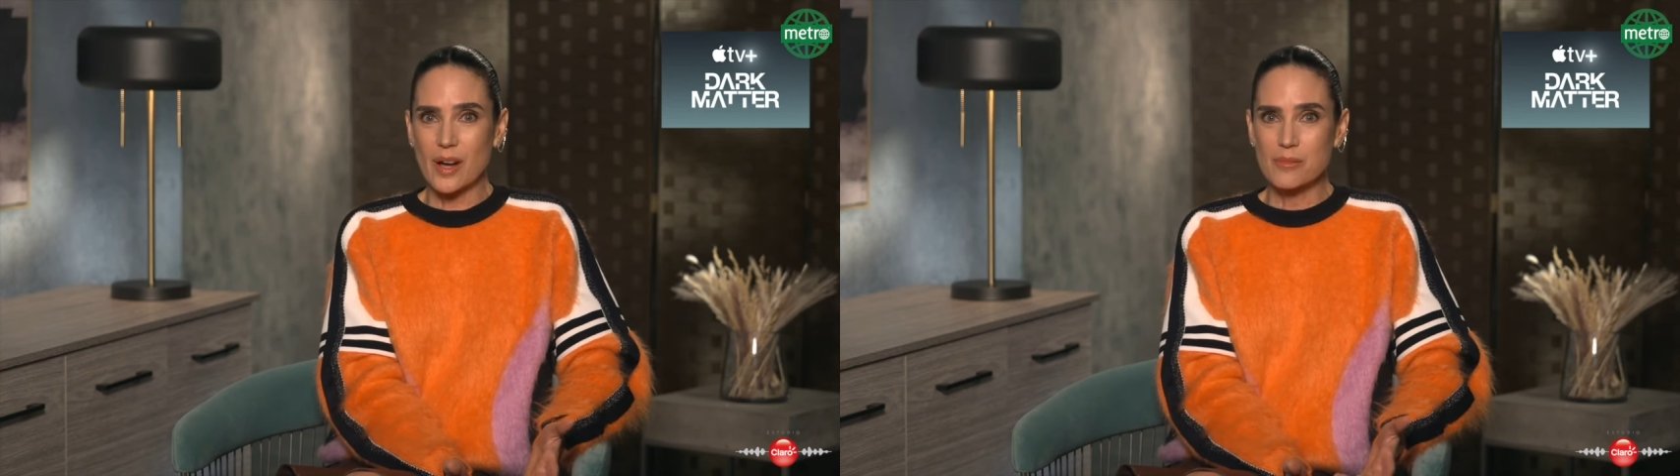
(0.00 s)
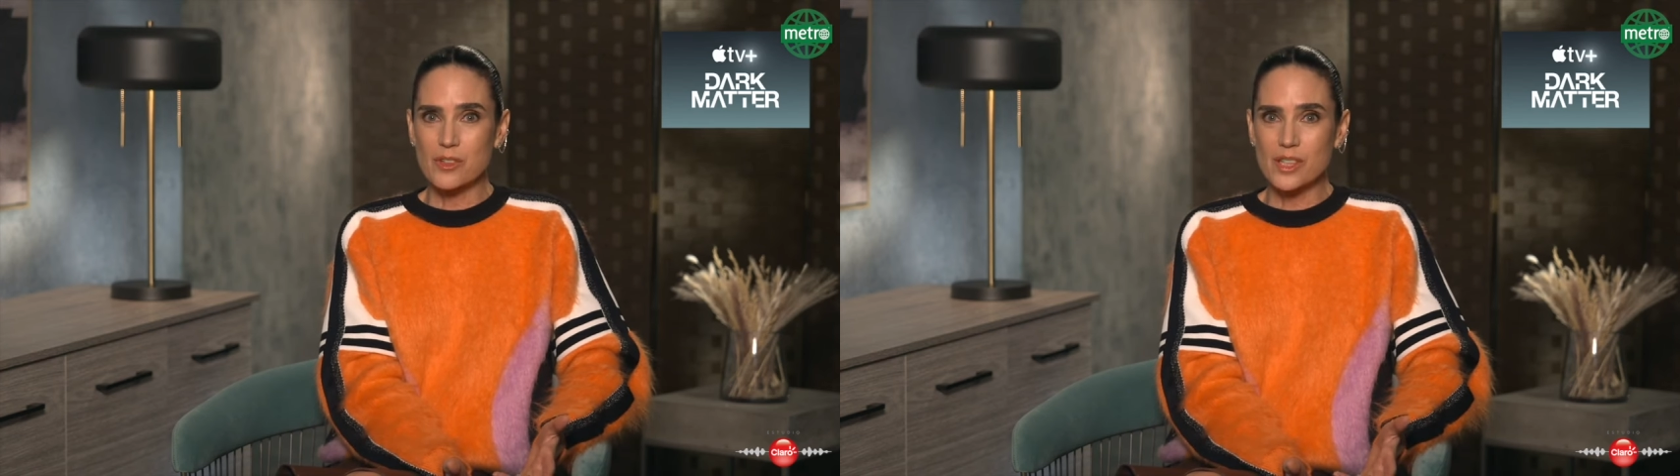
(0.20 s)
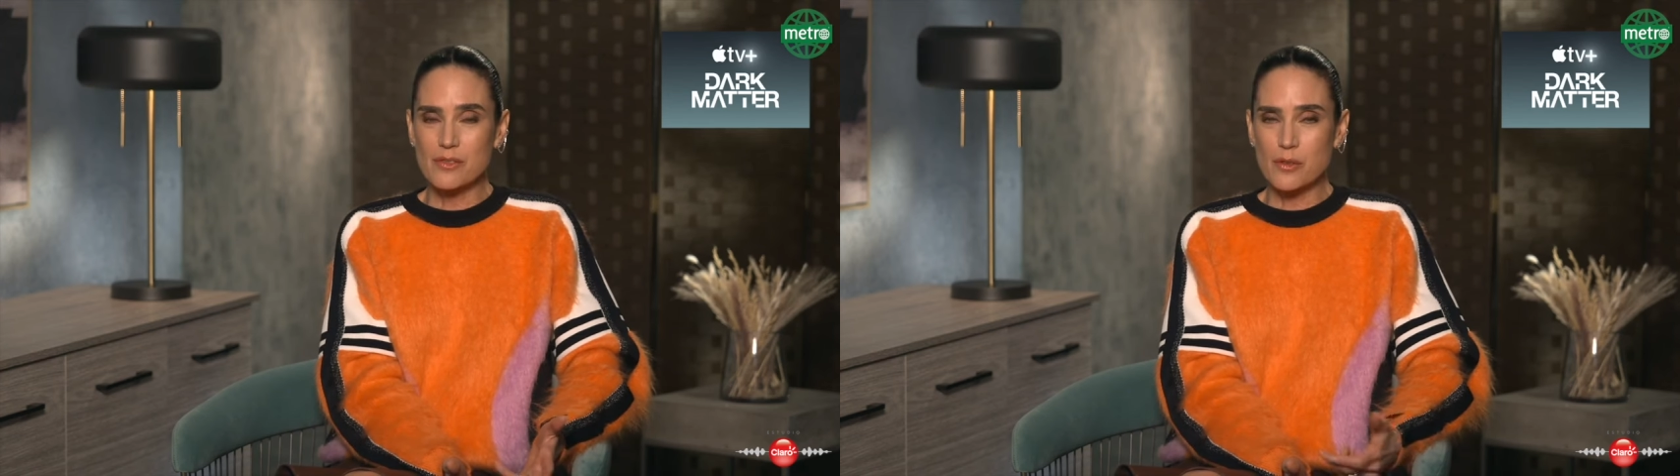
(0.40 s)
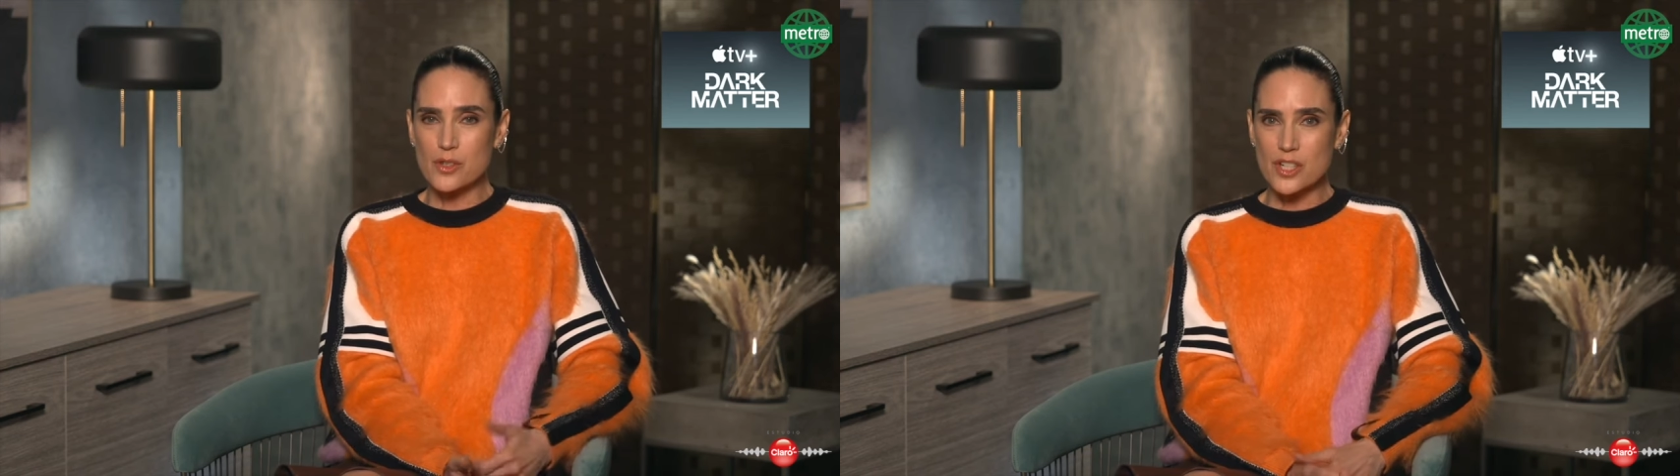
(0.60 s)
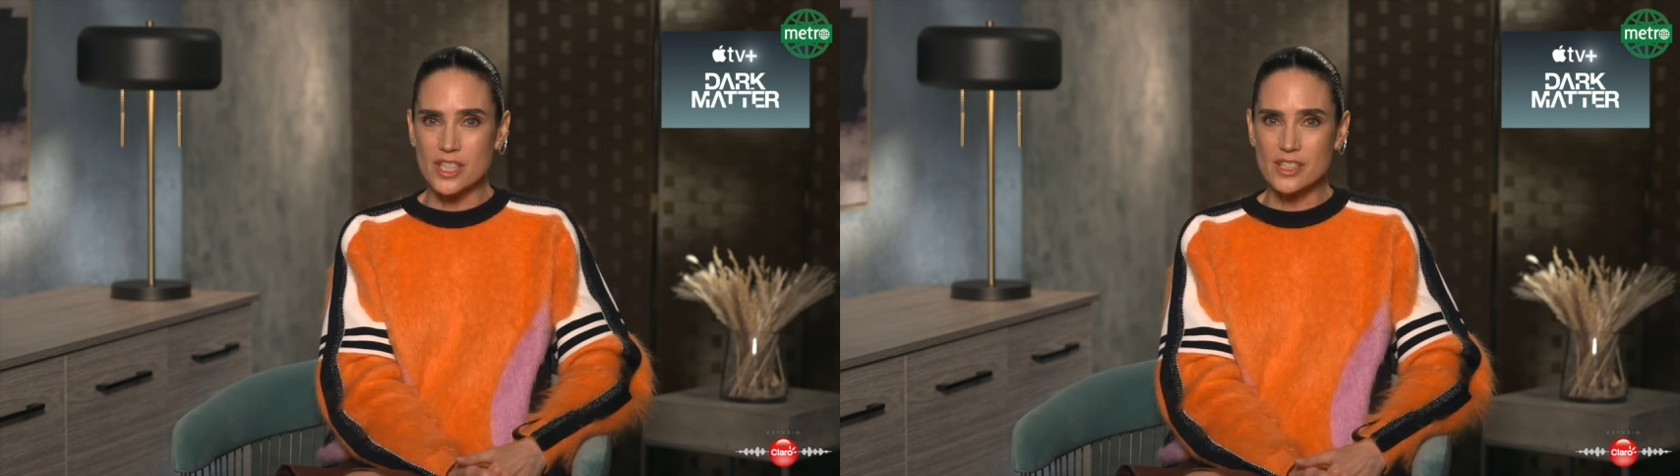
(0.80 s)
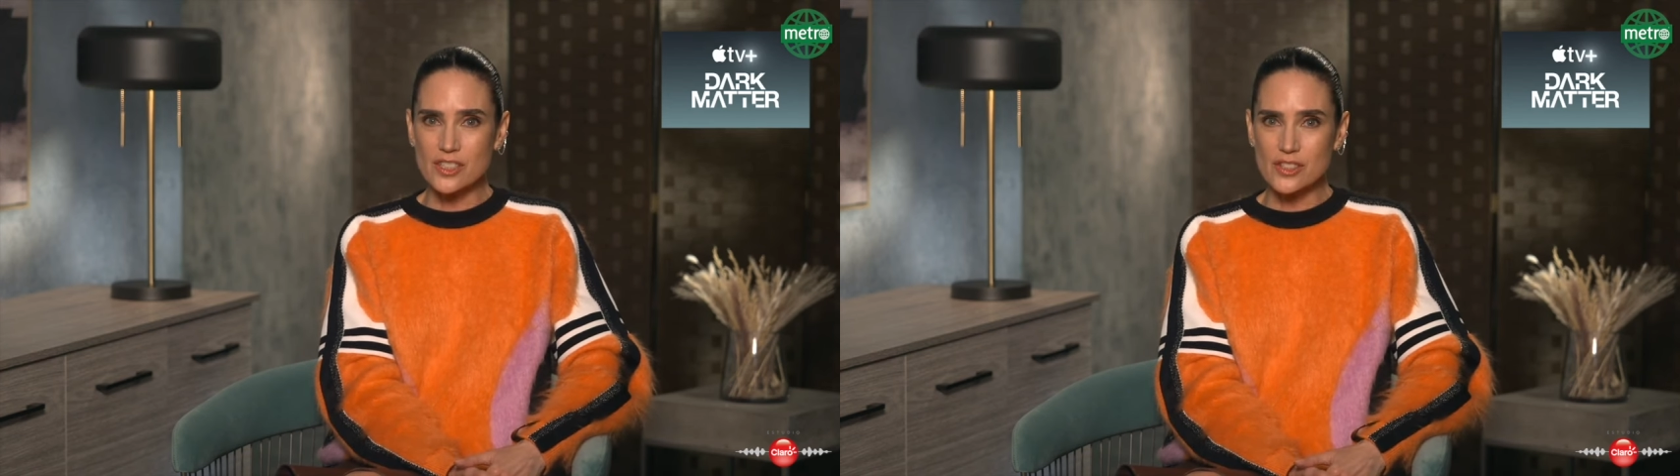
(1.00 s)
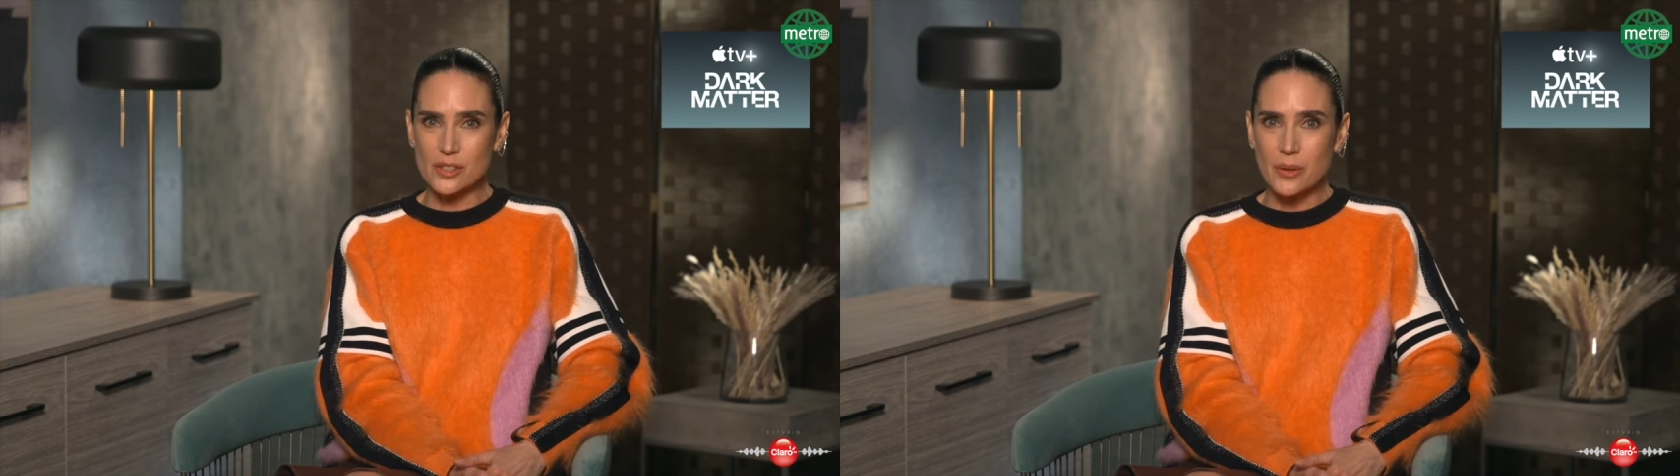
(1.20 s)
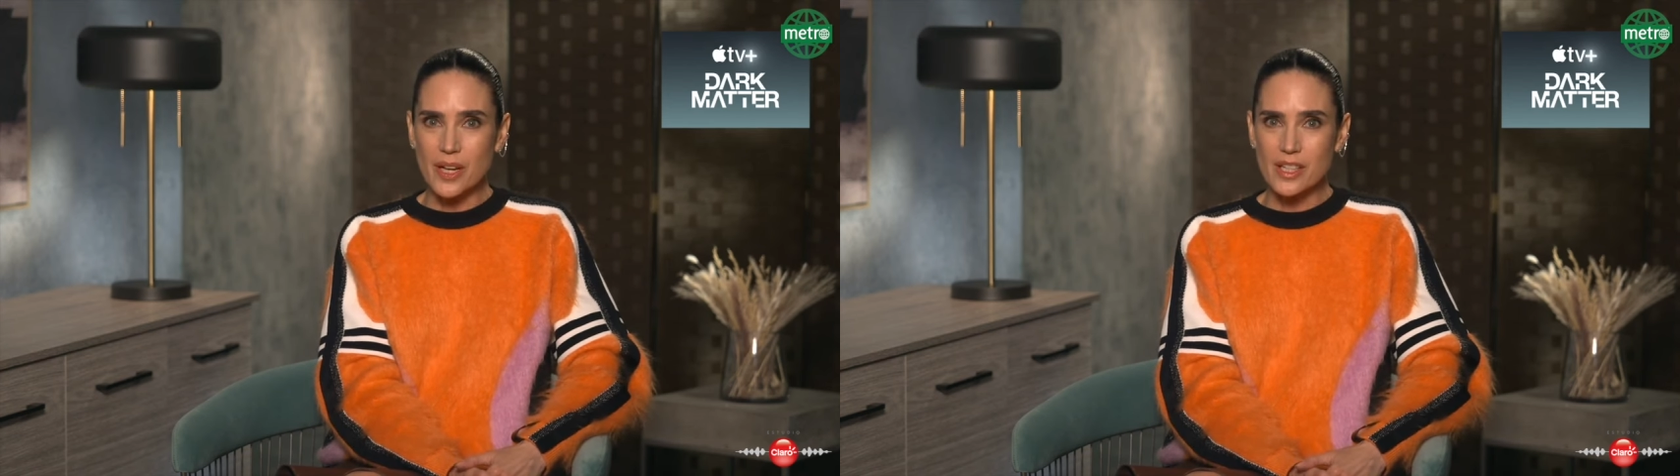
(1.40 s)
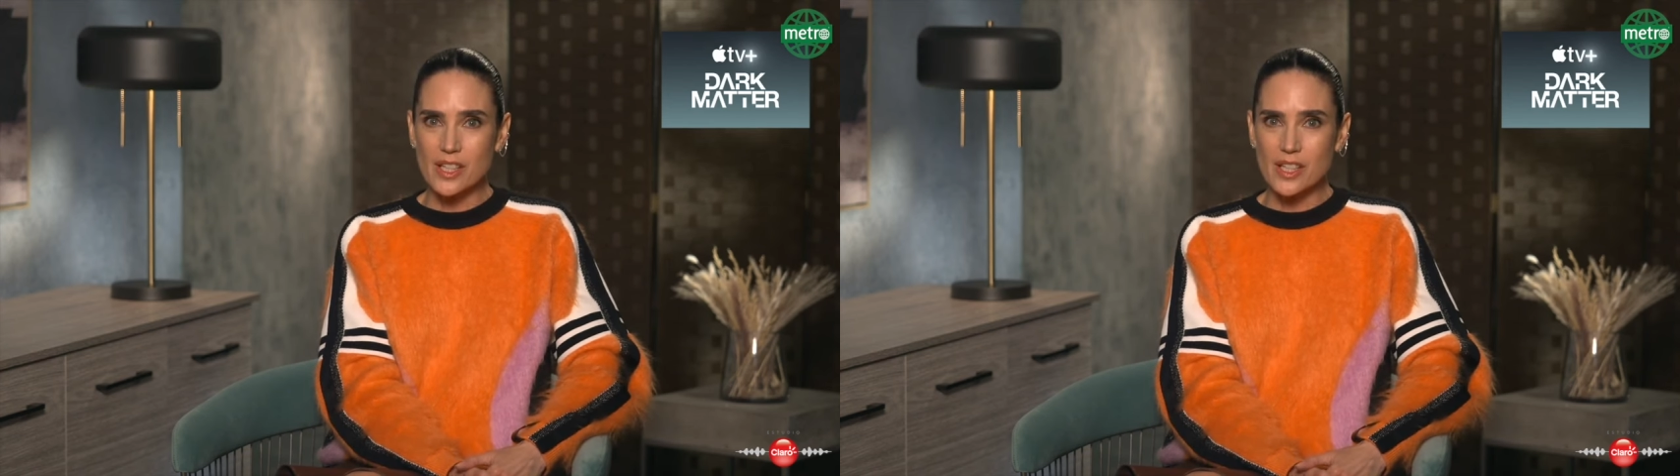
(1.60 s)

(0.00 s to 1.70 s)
I'm really fortunate to do it.